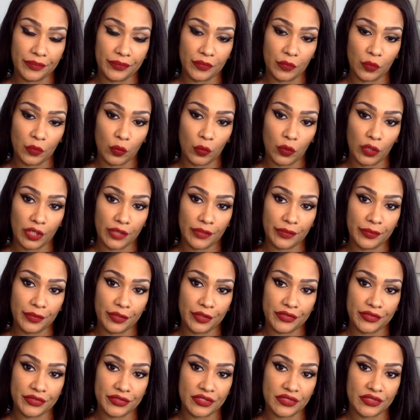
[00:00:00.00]
one
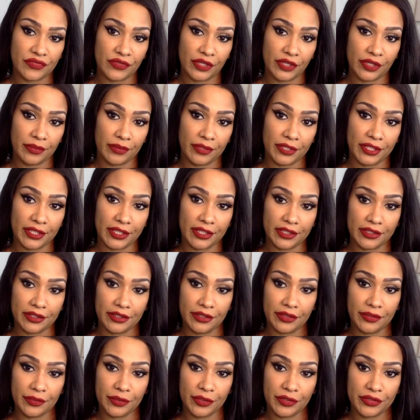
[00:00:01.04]
person's family and
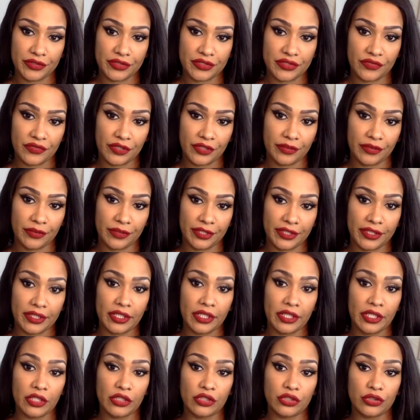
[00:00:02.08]
another person's family
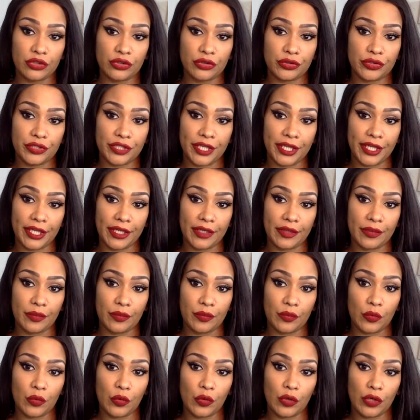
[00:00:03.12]
to create
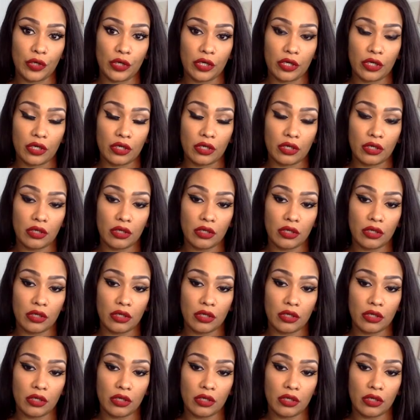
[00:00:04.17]
more